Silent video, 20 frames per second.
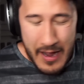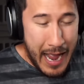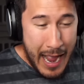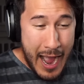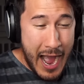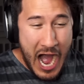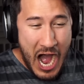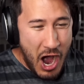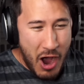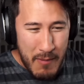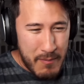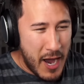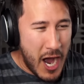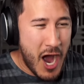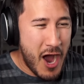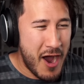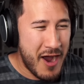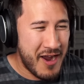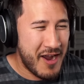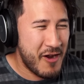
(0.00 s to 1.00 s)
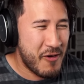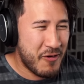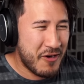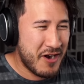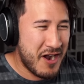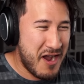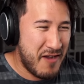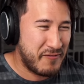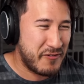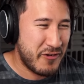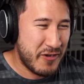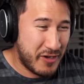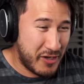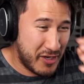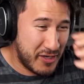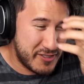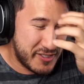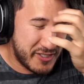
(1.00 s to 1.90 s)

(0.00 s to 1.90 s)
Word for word: Oh boy! We're off to a good